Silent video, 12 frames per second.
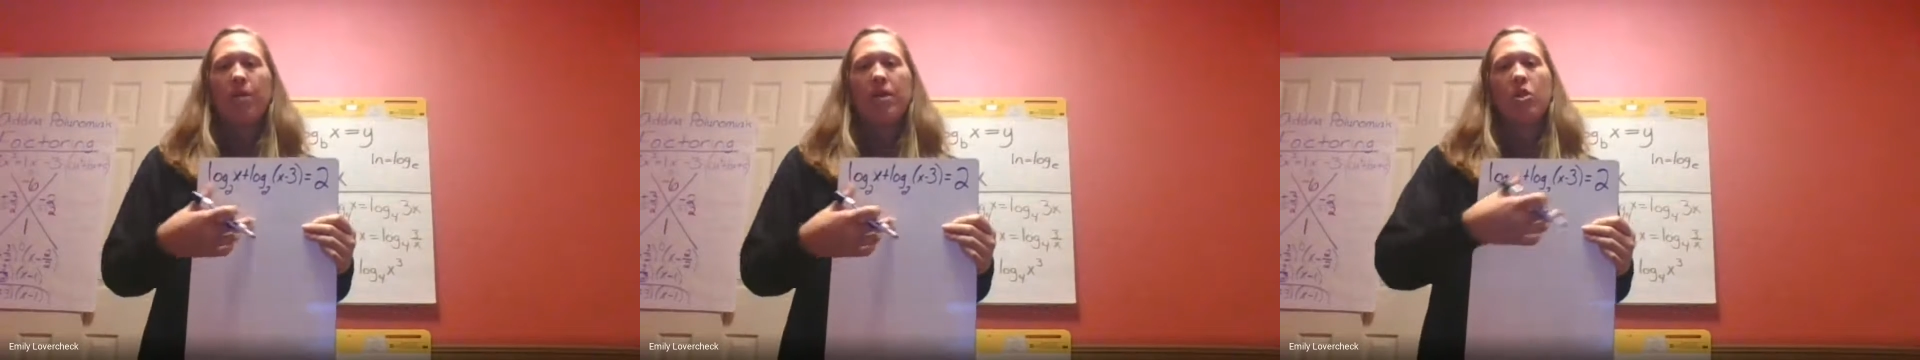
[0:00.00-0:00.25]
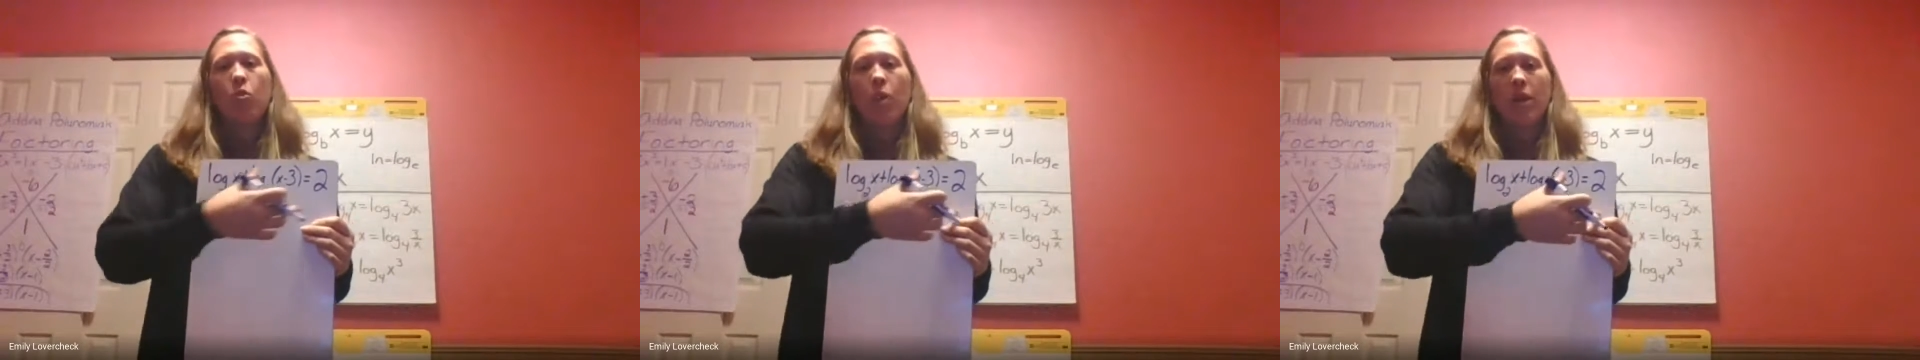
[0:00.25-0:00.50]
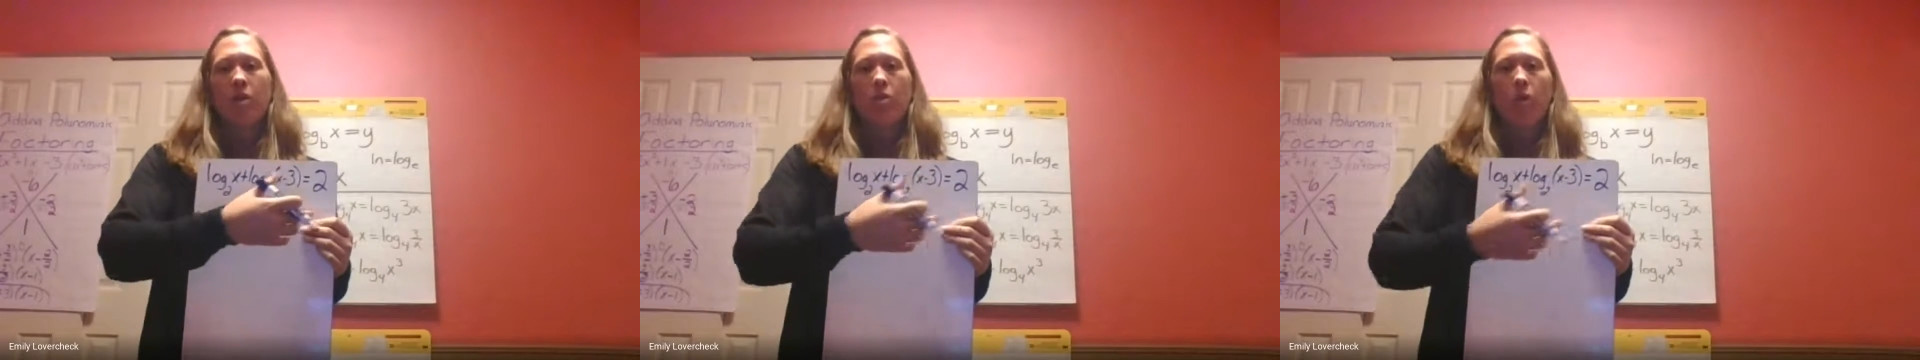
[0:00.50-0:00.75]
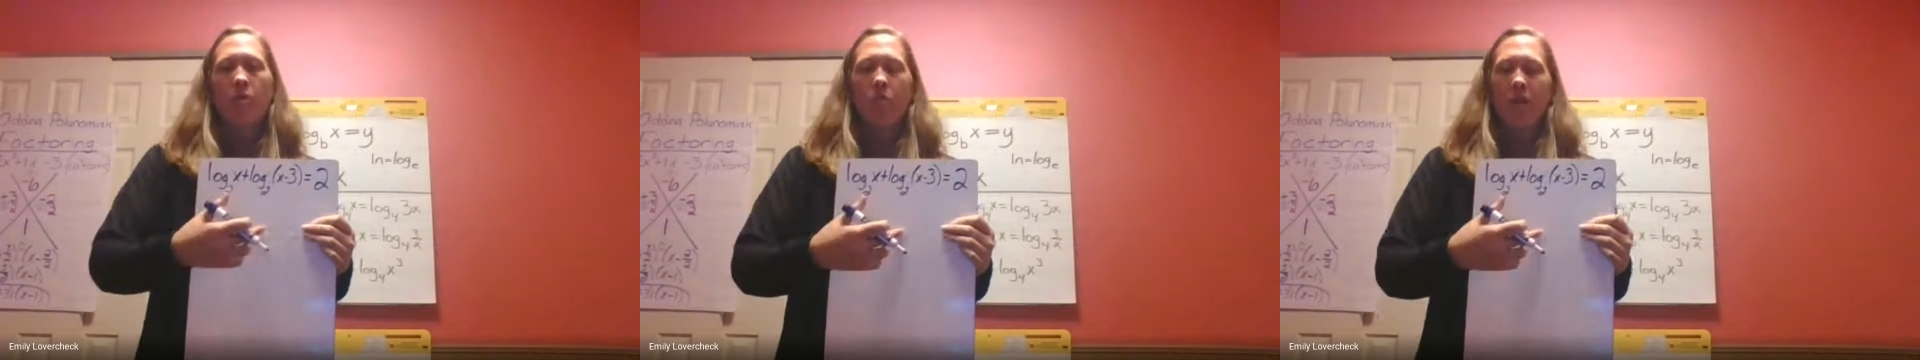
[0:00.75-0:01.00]
But it's a
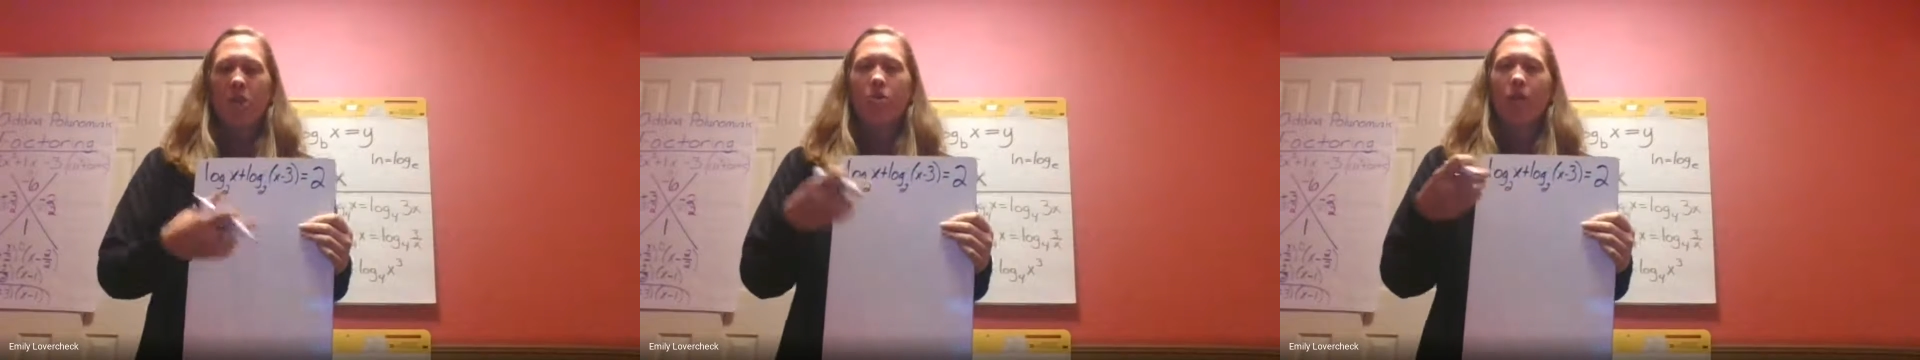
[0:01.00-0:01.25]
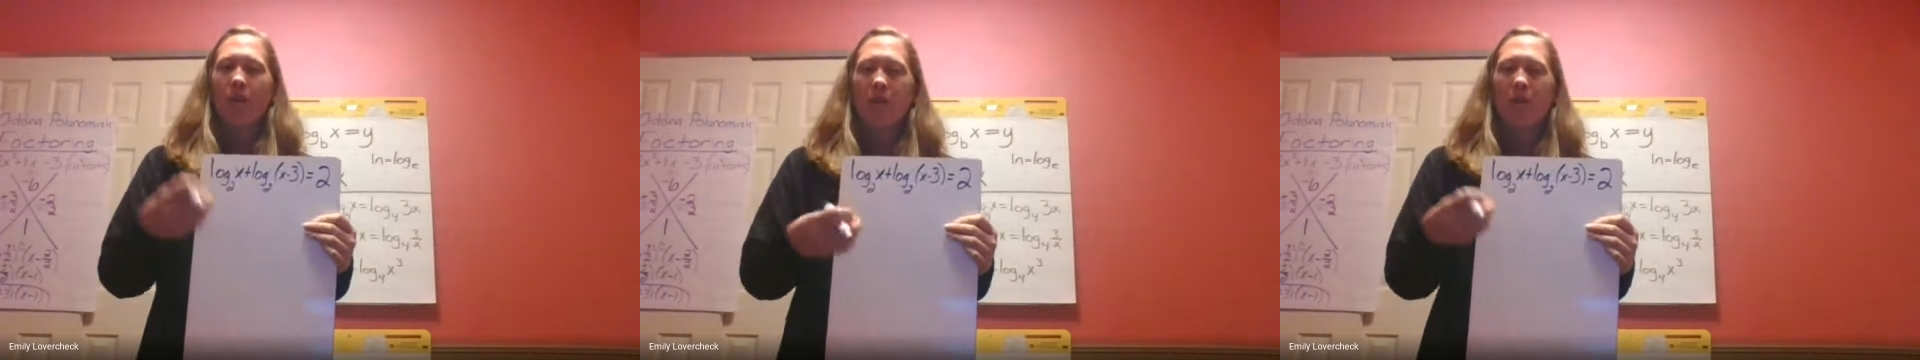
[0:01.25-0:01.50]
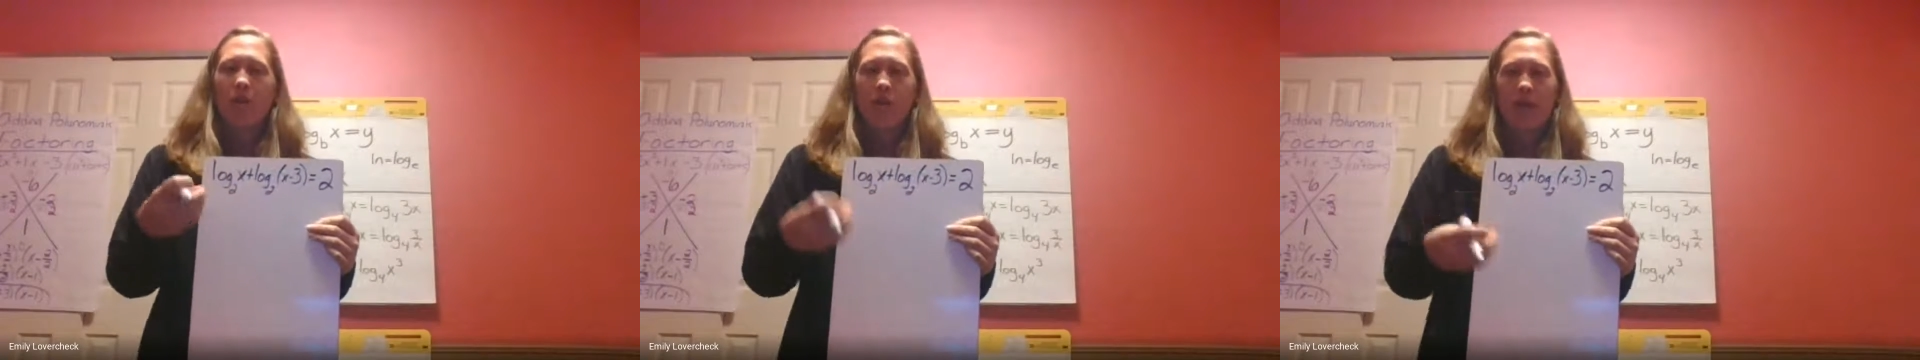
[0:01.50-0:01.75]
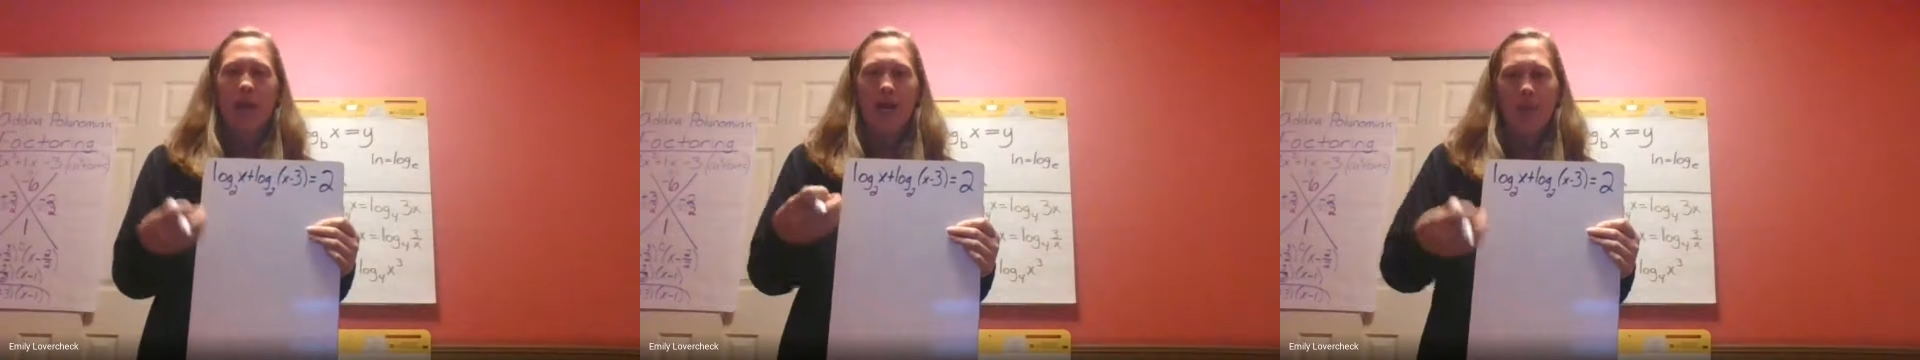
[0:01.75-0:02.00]
1-to-1 ratio on either
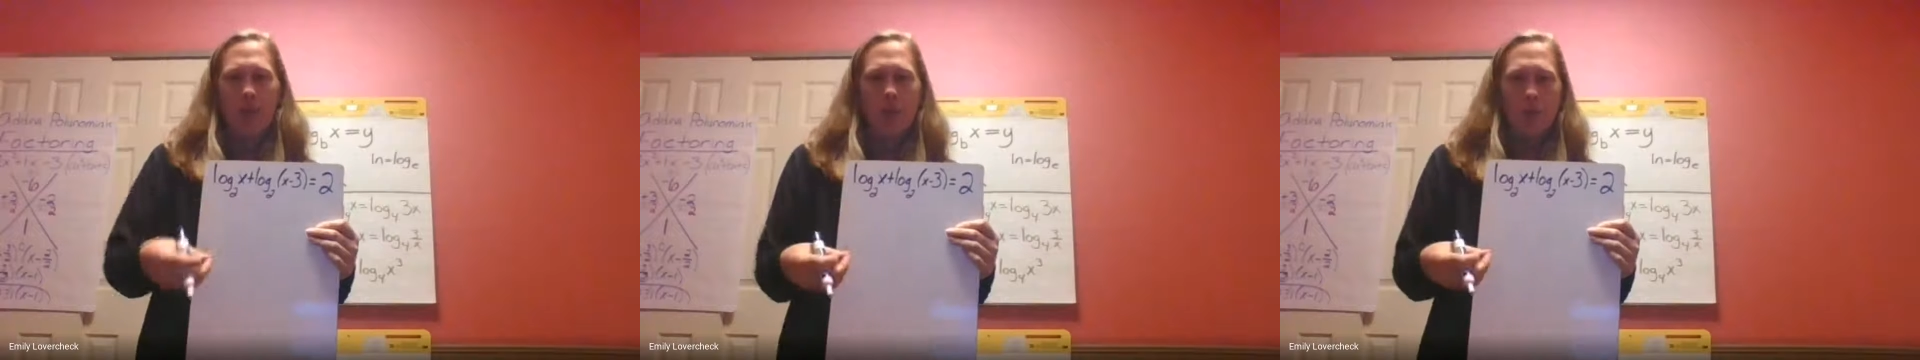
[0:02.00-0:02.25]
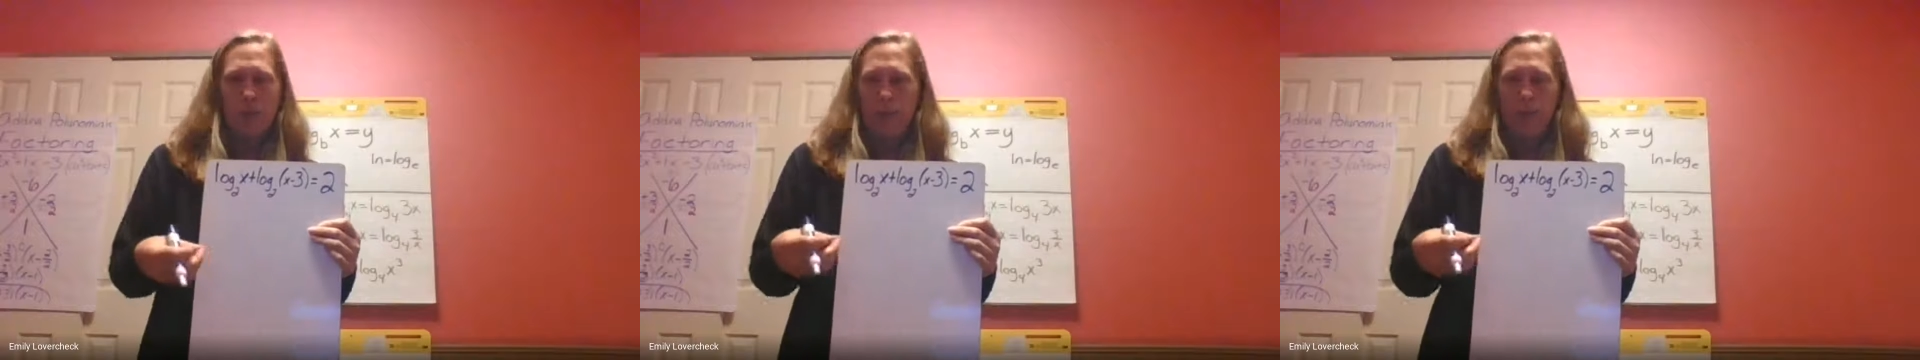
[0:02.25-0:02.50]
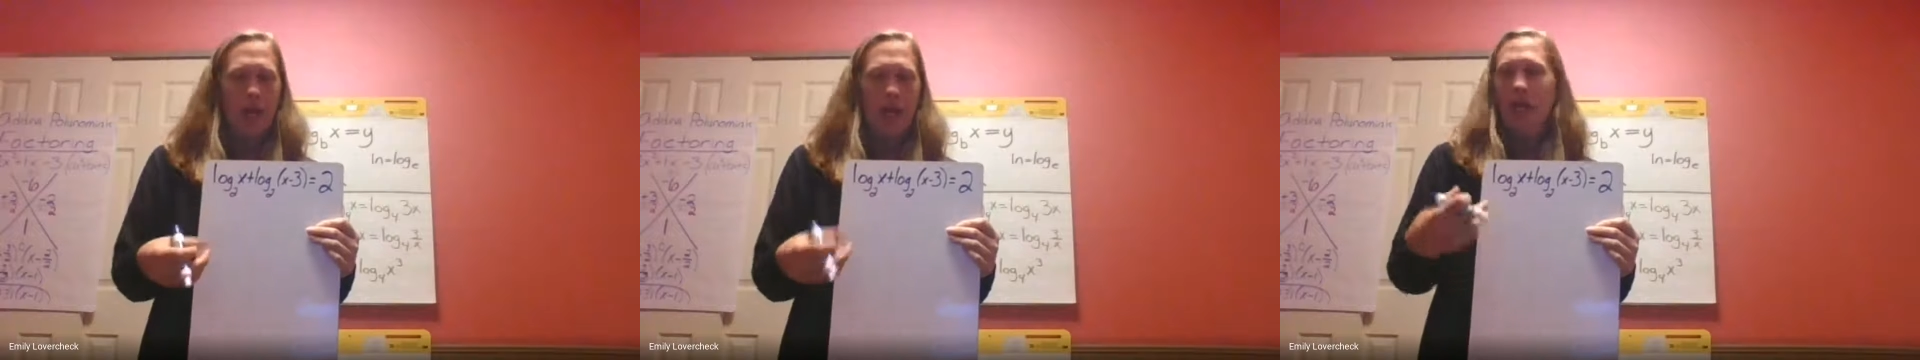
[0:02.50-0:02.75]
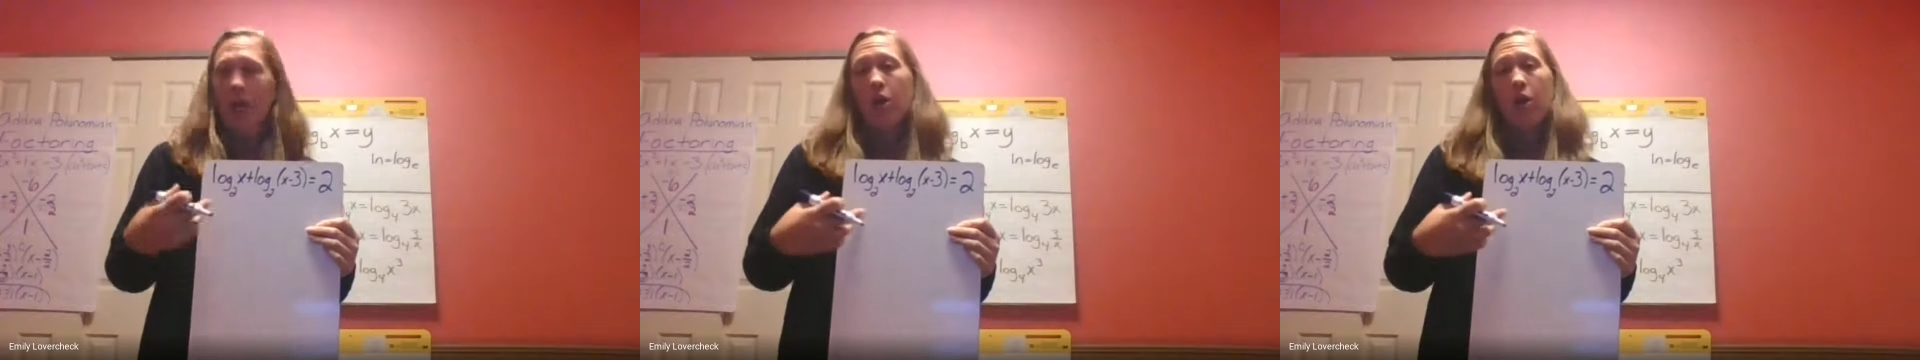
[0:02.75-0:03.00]
side of the equal
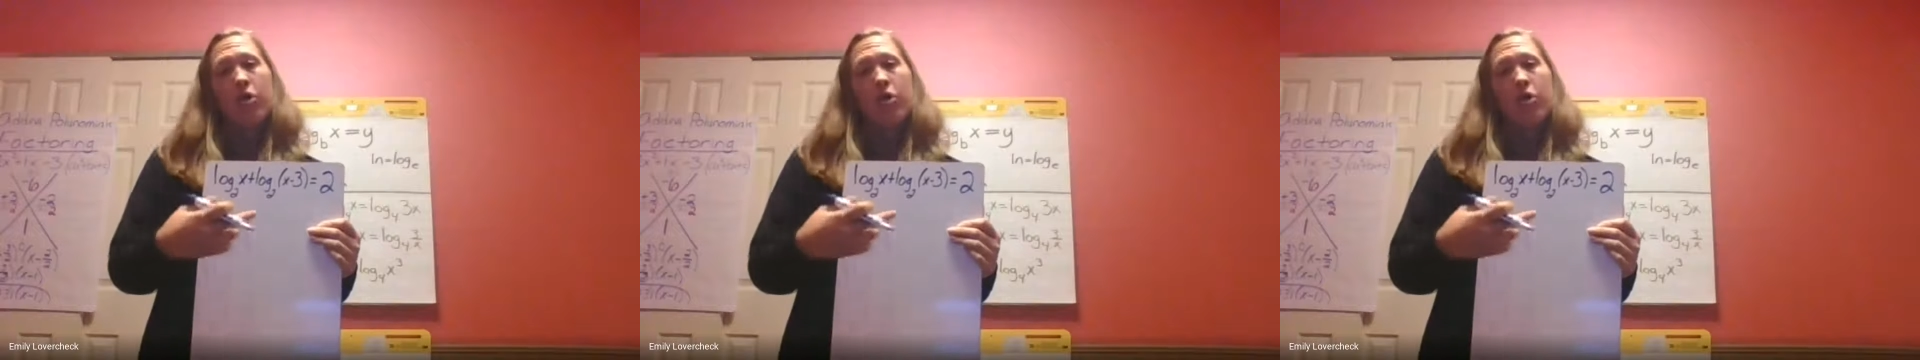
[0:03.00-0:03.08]
sign.